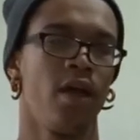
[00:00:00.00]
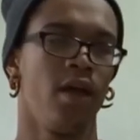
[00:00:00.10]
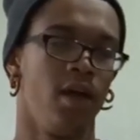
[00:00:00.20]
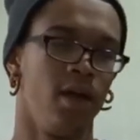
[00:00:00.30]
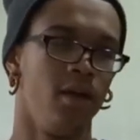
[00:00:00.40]

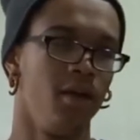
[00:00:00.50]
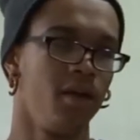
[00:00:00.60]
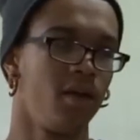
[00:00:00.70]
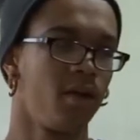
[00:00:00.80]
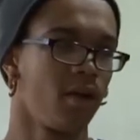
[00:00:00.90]
And
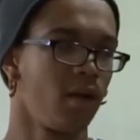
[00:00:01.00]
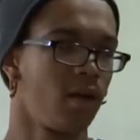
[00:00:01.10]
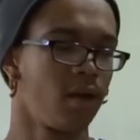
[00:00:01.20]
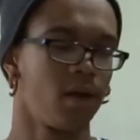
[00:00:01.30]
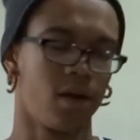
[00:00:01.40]

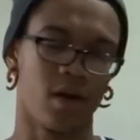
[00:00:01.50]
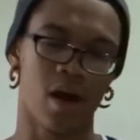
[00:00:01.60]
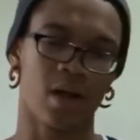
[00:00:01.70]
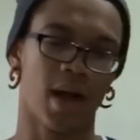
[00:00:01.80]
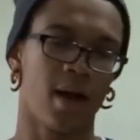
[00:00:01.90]

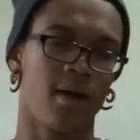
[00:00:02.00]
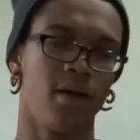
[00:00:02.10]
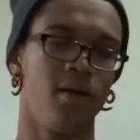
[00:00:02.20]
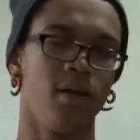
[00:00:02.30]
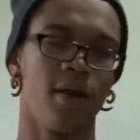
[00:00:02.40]

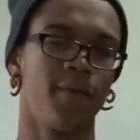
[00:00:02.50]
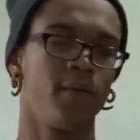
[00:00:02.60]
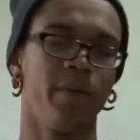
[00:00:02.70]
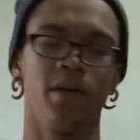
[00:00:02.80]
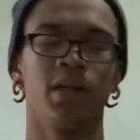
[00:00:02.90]
I've
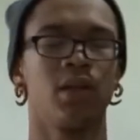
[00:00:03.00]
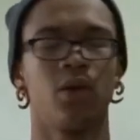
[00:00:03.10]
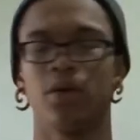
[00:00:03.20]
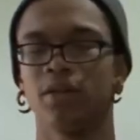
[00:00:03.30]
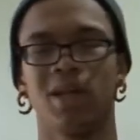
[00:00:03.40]
never been in a
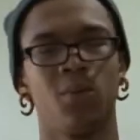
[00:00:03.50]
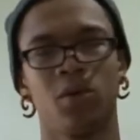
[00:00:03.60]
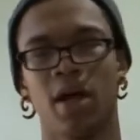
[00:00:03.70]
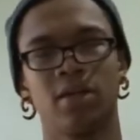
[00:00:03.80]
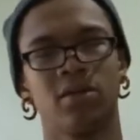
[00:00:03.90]
learning
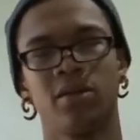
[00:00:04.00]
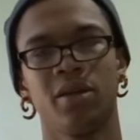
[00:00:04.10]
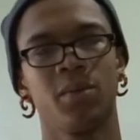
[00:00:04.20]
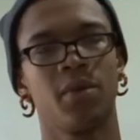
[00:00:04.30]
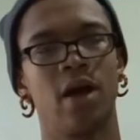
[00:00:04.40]
disabled class or
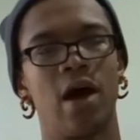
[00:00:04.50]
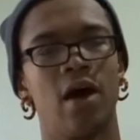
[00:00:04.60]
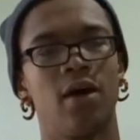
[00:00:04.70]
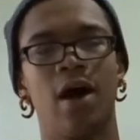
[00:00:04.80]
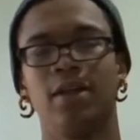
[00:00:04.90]
anything, but
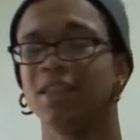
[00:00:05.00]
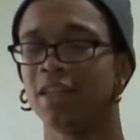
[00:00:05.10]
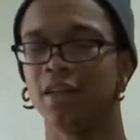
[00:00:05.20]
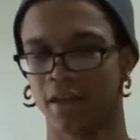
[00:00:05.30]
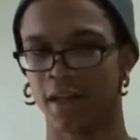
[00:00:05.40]
I
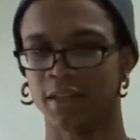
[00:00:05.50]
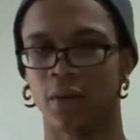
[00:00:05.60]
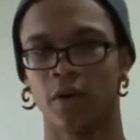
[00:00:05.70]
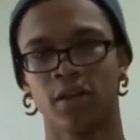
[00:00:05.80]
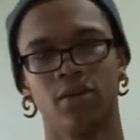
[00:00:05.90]
see the kids
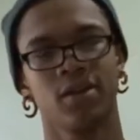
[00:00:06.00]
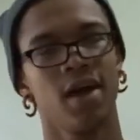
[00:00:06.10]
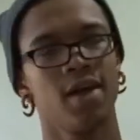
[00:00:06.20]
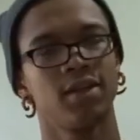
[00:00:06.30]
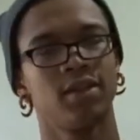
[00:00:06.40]
that were in those
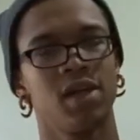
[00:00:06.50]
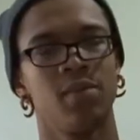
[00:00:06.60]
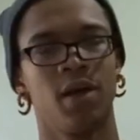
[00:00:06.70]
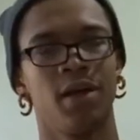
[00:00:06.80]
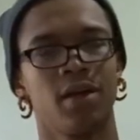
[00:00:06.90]
classes, and
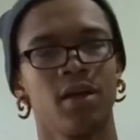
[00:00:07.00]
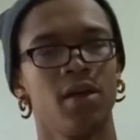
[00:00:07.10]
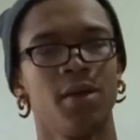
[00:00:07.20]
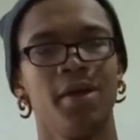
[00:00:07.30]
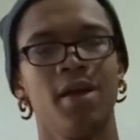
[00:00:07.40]
I'm like,
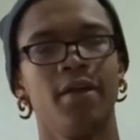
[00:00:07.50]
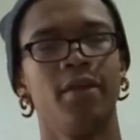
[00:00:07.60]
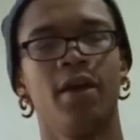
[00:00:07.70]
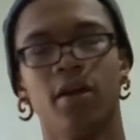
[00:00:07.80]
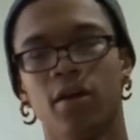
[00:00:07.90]

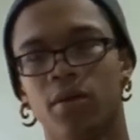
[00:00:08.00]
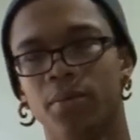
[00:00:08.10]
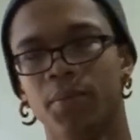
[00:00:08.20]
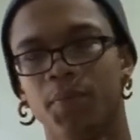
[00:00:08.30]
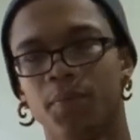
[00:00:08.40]
they're